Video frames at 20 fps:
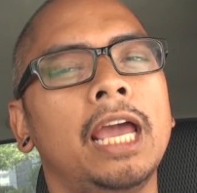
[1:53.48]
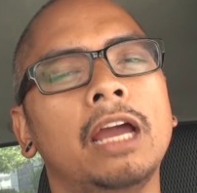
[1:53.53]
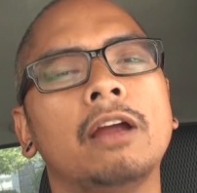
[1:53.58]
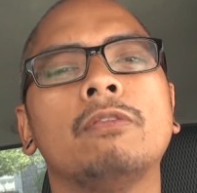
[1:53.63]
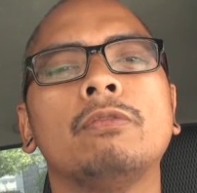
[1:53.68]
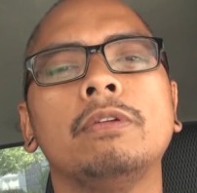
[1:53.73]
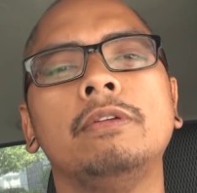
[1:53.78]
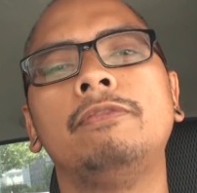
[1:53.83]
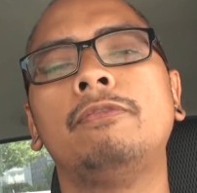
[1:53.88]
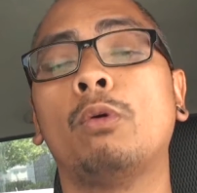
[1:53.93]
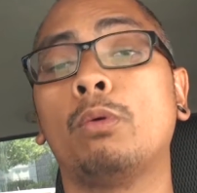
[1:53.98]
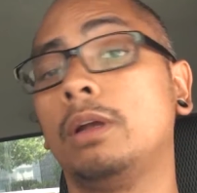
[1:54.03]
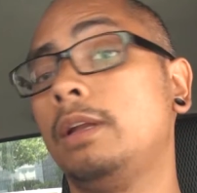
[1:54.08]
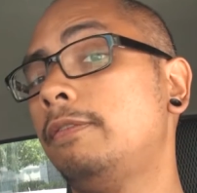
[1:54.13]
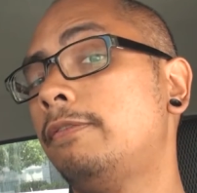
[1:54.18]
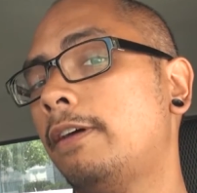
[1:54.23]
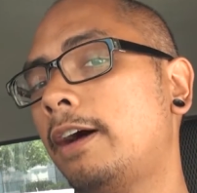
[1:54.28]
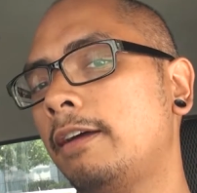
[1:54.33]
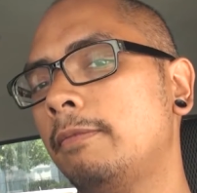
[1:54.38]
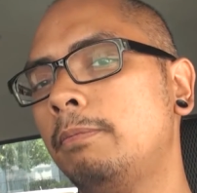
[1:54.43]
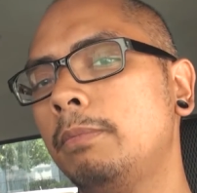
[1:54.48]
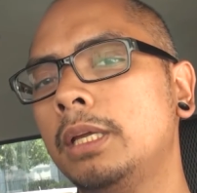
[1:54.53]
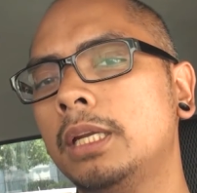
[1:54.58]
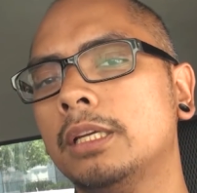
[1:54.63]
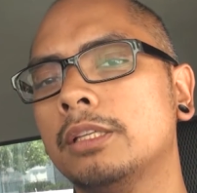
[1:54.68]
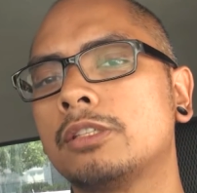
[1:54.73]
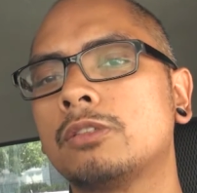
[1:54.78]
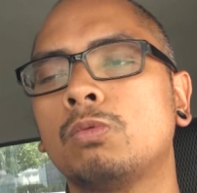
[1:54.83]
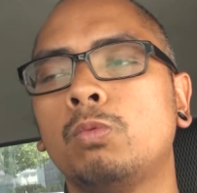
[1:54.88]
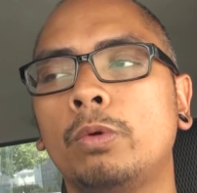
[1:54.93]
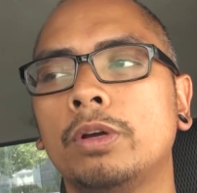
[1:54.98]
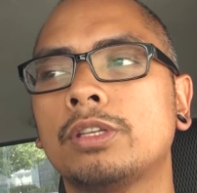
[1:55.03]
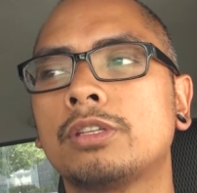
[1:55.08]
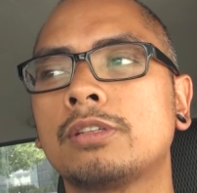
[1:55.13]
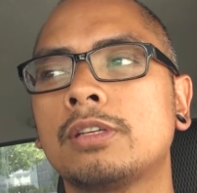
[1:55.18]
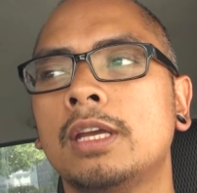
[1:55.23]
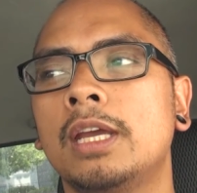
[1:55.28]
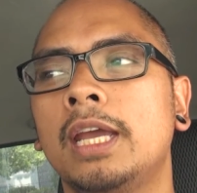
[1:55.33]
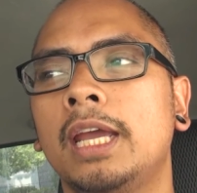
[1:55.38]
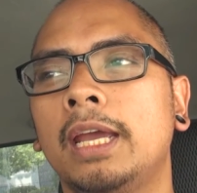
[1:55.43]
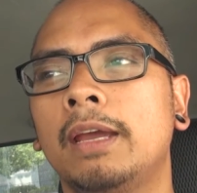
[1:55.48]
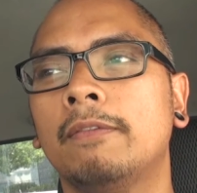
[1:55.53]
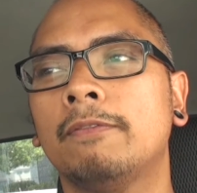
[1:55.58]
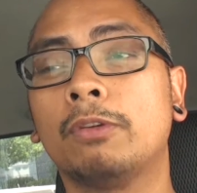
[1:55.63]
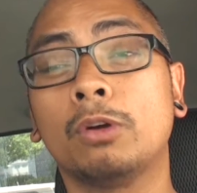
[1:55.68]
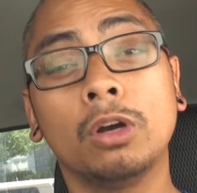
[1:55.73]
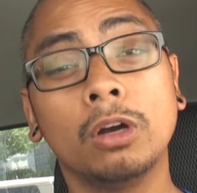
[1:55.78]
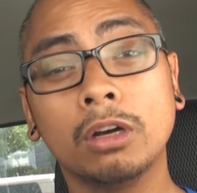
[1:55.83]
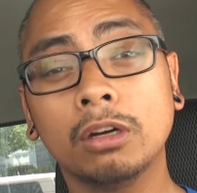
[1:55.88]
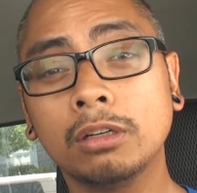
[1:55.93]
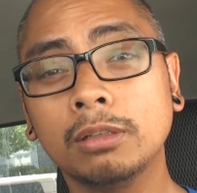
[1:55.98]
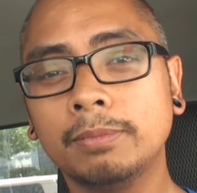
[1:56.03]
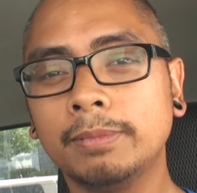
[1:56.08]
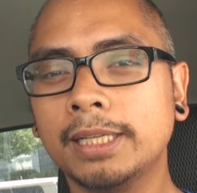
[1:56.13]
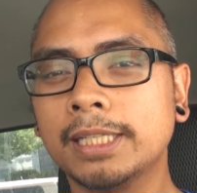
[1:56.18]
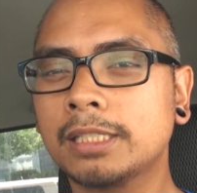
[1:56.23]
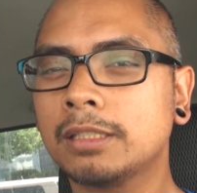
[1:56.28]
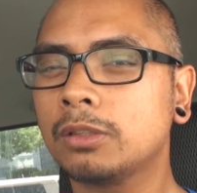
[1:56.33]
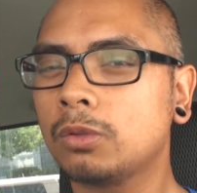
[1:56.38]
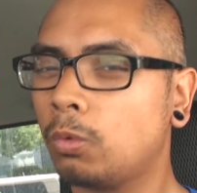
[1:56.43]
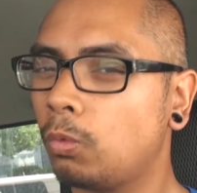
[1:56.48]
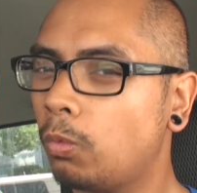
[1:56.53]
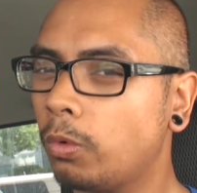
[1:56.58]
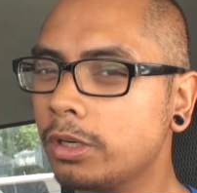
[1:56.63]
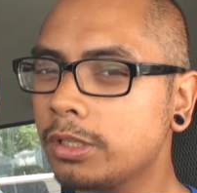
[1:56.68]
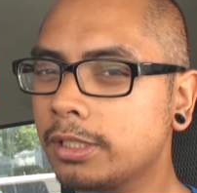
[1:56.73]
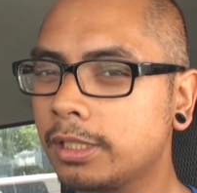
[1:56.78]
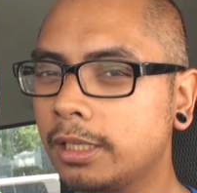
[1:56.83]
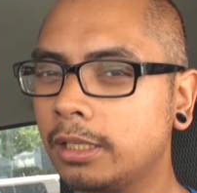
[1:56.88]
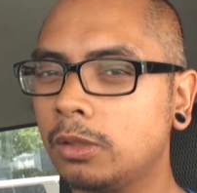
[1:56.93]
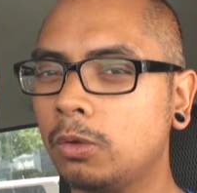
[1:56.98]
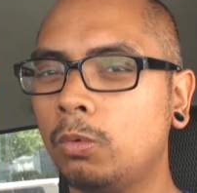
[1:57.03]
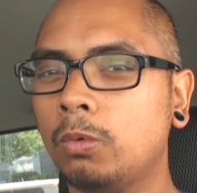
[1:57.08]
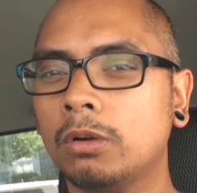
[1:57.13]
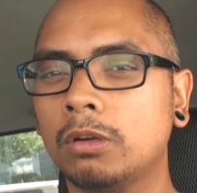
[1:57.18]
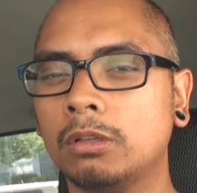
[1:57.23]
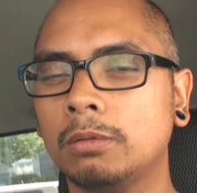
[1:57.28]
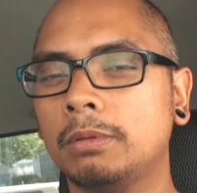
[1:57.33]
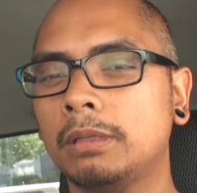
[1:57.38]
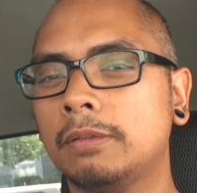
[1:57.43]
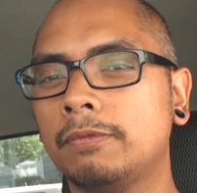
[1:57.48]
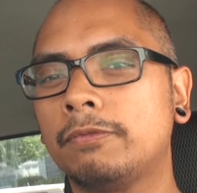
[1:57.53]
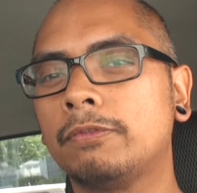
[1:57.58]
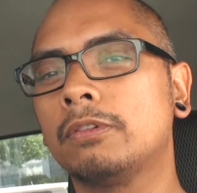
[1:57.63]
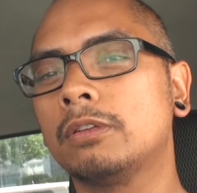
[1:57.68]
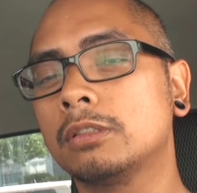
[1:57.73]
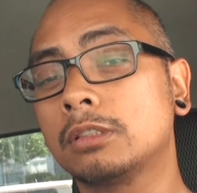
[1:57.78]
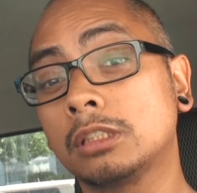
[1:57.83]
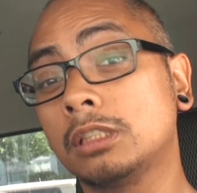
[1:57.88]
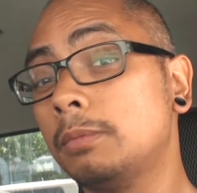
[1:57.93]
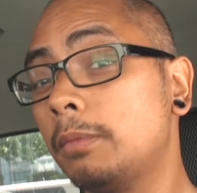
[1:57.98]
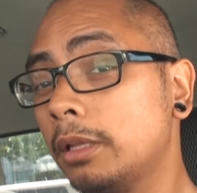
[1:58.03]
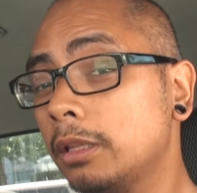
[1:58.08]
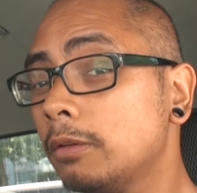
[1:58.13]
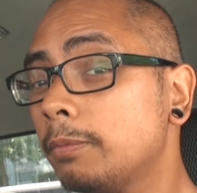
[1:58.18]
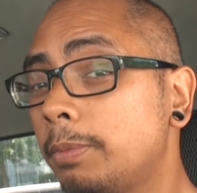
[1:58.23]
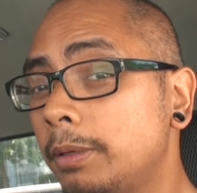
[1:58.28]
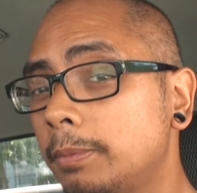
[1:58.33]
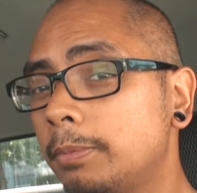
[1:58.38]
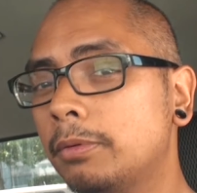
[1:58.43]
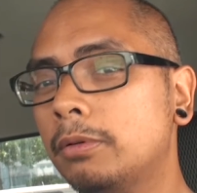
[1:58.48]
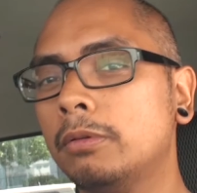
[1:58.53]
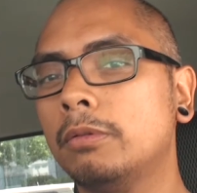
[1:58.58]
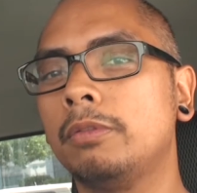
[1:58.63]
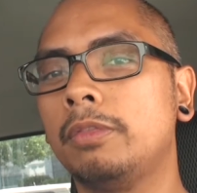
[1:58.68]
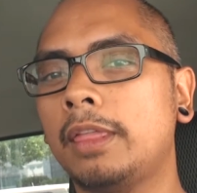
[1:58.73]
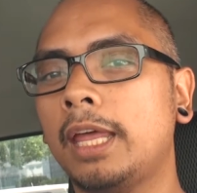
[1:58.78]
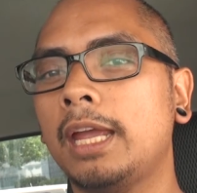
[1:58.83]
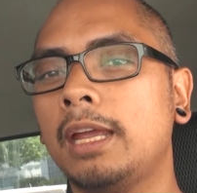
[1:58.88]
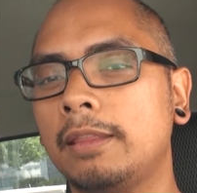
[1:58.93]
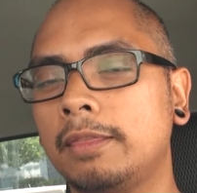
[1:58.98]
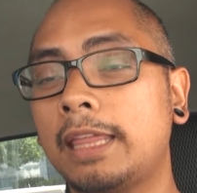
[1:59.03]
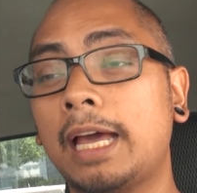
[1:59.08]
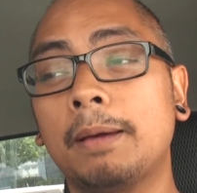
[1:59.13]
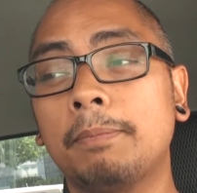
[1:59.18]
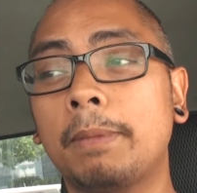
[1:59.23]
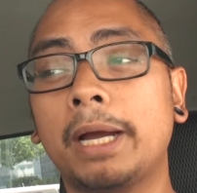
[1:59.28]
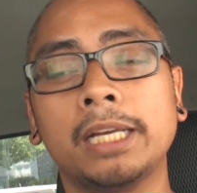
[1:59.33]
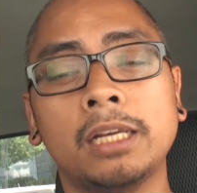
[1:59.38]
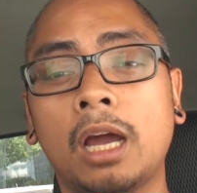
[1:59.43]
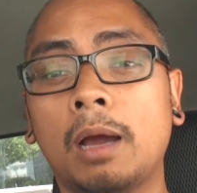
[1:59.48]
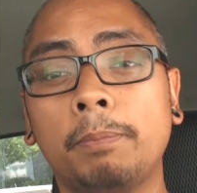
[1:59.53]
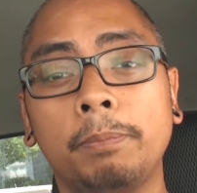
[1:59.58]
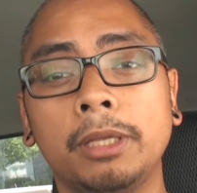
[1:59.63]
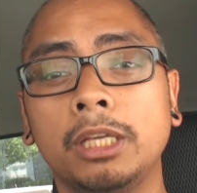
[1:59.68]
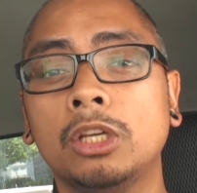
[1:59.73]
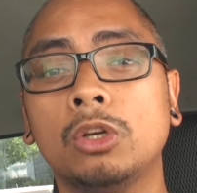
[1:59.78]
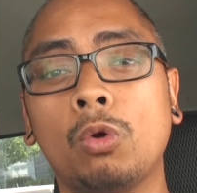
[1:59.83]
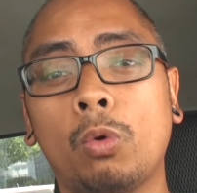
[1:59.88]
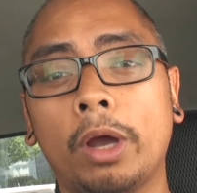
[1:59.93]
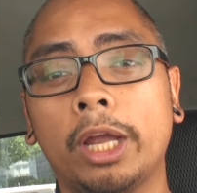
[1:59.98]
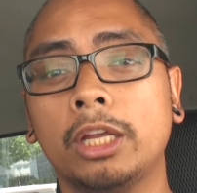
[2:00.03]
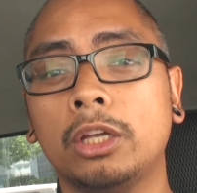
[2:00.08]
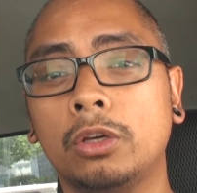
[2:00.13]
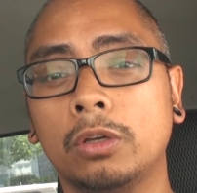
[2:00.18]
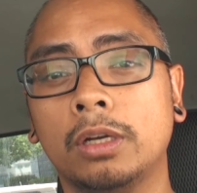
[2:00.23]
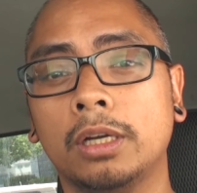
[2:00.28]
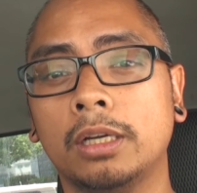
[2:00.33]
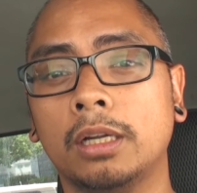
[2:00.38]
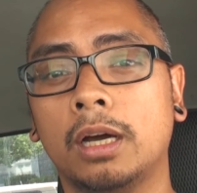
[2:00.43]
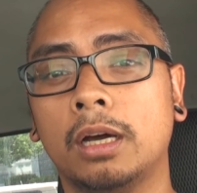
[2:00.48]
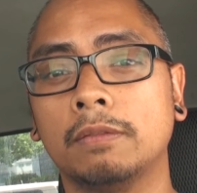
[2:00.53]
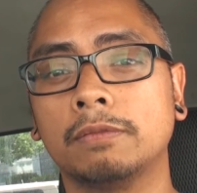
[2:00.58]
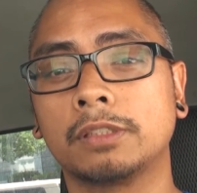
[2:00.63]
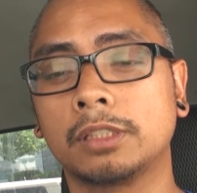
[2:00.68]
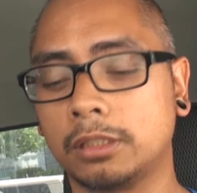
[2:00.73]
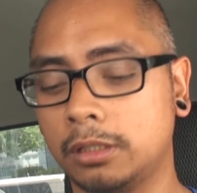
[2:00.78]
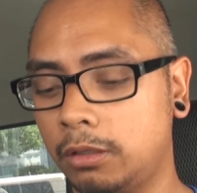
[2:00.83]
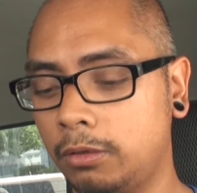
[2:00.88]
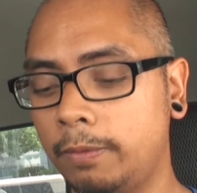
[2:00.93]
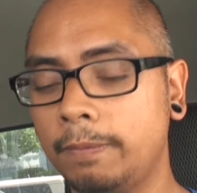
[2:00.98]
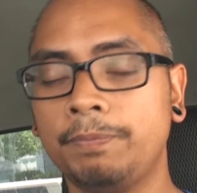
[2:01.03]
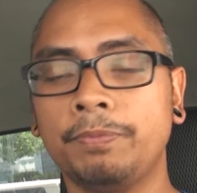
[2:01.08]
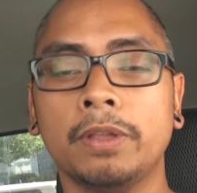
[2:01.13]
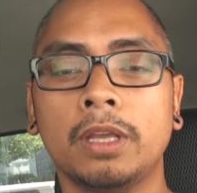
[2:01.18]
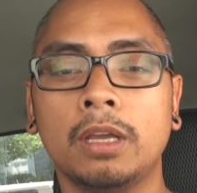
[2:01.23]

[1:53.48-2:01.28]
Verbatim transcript: every 45 minutes, which for her isn't the worst thing in the world, but for some other people, that might not be quite good enough. So